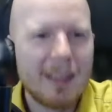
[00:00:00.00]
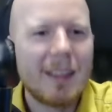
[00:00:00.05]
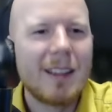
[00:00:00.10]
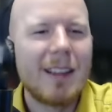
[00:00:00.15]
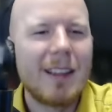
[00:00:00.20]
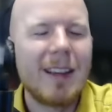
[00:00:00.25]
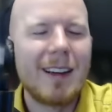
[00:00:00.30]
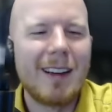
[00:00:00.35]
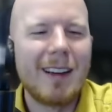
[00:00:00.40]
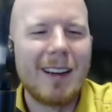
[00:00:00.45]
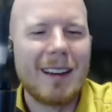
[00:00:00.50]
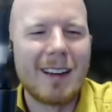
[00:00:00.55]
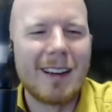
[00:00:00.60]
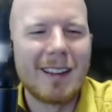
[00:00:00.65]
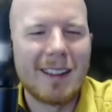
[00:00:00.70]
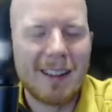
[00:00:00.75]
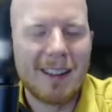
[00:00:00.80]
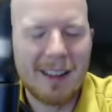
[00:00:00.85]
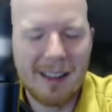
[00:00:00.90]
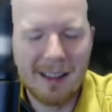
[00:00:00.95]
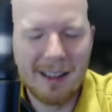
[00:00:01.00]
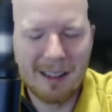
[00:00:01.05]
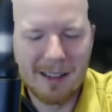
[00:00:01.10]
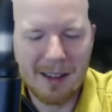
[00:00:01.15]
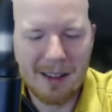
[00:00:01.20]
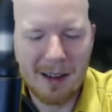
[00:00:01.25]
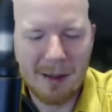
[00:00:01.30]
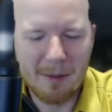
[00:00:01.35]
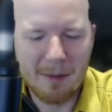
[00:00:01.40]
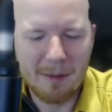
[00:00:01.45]
Yeah, and
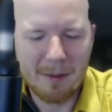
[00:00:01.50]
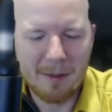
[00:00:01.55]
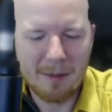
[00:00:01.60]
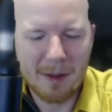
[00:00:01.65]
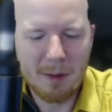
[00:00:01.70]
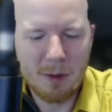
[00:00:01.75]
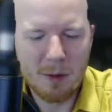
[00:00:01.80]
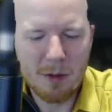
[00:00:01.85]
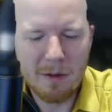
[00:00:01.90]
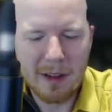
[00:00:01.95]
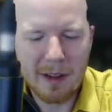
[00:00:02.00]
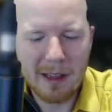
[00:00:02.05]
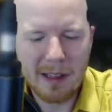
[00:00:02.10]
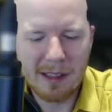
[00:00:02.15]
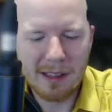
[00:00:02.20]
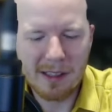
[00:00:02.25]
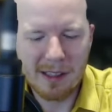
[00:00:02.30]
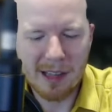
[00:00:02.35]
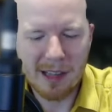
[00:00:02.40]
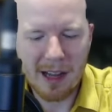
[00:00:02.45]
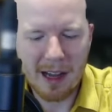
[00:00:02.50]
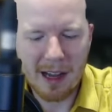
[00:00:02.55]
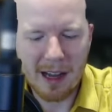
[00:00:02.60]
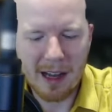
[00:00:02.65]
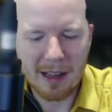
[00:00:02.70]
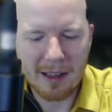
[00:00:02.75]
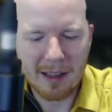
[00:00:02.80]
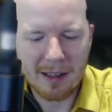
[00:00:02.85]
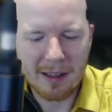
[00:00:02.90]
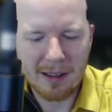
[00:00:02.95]
um, the movie is.
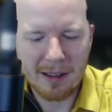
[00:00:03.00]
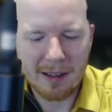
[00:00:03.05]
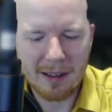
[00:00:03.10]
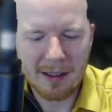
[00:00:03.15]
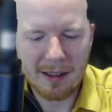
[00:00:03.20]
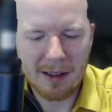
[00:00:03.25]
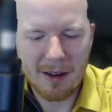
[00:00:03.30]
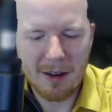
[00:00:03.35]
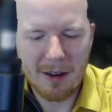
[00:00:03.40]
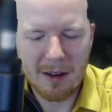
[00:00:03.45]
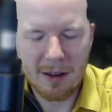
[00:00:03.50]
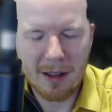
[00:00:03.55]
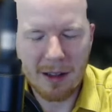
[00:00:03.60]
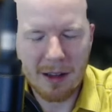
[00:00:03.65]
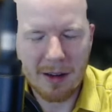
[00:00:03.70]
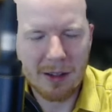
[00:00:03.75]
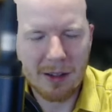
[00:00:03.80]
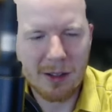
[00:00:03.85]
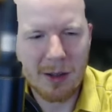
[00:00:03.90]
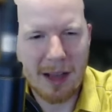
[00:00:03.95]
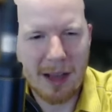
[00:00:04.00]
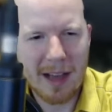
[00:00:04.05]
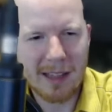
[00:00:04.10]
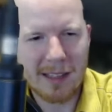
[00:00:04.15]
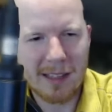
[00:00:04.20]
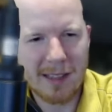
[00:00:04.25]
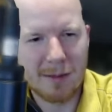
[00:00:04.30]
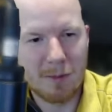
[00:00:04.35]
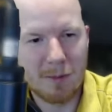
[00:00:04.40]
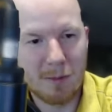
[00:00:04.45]
Uh, it also
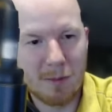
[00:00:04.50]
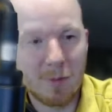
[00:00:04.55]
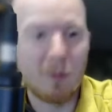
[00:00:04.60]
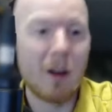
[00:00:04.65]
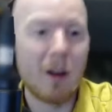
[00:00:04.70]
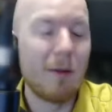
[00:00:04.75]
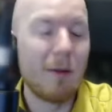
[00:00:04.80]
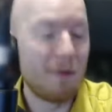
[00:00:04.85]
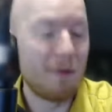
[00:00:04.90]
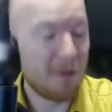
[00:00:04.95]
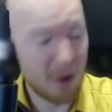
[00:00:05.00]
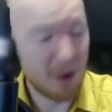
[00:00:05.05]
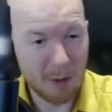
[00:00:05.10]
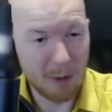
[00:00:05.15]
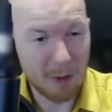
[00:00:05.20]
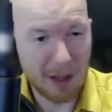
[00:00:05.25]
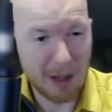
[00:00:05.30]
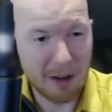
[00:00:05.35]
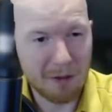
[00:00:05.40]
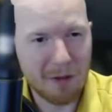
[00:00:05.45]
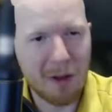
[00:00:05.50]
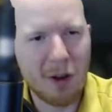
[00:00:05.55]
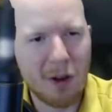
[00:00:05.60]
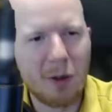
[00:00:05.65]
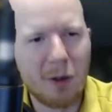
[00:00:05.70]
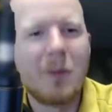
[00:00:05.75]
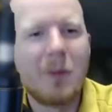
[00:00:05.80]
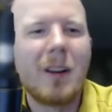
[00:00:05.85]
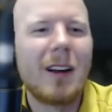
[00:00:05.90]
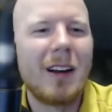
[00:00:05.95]
has a film within a
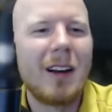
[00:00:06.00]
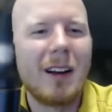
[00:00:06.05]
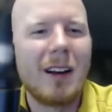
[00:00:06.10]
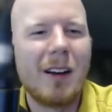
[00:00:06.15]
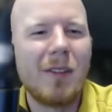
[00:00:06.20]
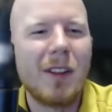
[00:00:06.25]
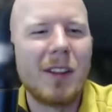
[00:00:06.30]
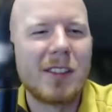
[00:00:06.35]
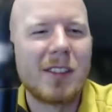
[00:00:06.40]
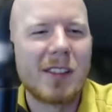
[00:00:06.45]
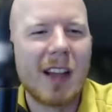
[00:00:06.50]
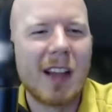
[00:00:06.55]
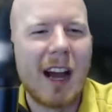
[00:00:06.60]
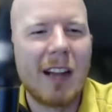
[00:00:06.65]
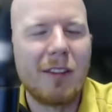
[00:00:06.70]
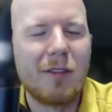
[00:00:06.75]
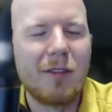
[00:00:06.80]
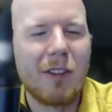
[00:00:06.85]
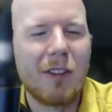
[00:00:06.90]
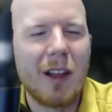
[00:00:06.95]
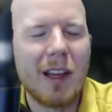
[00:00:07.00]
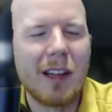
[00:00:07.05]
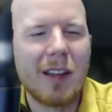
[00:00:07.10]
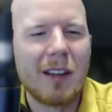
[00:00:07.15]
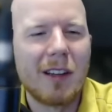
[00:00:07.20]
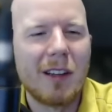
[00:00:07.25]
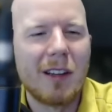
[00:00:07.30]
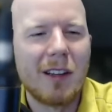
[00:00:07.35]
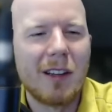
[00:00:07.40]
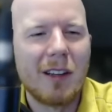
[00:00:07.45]
film uh, that's kind of like,
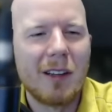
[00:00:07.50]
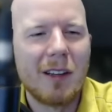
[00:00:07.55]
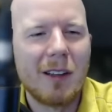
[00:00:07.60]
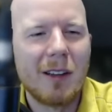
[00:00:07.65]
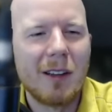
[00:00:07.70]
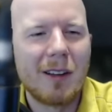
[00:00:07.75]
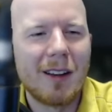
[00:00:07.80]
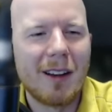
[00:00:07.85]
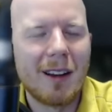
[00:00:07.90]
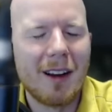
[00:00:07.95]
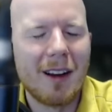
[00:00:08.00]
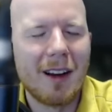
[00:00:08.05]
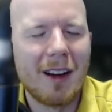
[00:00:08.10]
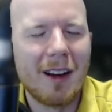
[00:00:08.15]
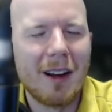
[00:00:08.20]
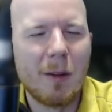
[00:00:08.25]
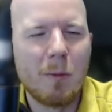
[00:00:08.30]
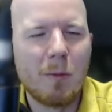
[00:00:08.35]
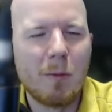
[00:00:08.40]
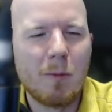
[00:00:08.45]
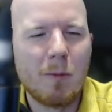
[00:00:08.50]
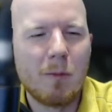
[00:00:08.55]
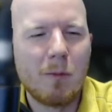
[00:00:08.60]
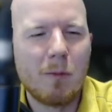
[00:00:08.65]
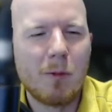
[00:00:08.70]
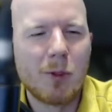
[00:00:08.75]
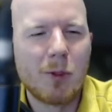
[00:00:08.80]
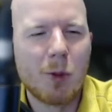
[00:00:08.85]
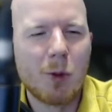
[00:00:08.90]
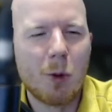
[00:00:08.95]
uh,
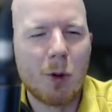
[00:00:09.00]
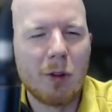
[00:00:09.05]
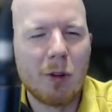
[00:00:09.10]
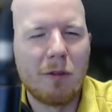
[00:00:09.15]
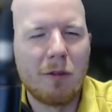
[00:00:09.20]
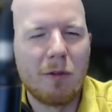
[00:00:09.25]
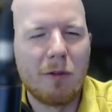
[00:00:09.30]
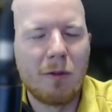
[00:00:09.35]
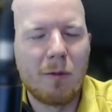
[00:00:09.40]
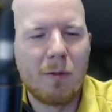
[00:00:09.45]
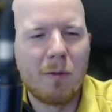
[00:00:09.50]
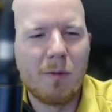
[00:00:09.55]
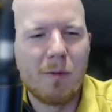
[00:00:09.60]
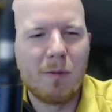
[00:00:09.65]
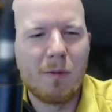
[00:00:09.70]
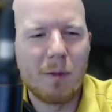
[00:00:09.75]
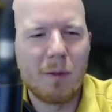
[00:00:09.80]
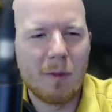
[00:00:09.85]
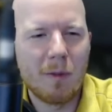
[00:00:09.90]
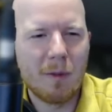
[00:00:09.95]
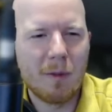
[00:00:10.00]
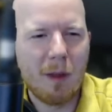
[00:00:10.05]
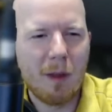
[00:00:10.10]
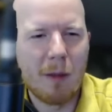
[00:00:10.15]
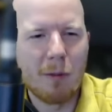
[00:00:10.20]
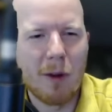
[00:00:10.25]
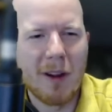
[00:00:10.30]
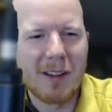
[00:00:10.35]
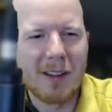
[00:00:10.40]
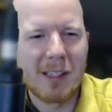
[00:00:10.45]
sort of
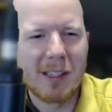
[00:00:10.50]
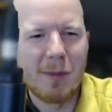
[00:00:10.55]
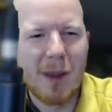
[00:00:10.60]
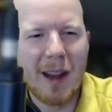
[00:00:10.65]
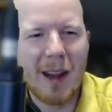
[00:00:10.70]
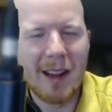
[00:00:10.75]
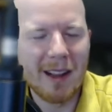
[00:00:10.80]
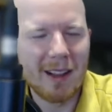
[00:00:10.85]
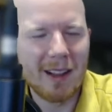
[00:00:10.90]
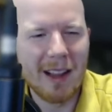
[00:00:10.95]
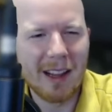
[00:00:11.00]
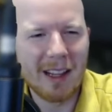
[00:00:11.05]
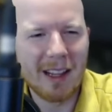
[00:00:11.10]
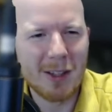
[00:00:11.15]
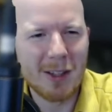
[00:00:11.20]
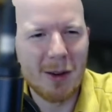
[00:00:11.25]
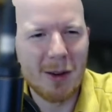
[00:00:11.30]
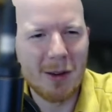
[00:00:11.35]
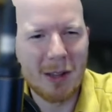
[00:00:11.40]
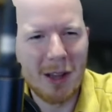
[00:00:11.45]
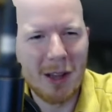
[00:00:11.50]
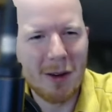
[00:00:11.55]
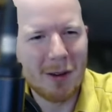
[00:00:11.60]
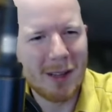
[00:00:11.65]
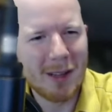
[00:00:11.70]
approximating like Antonioni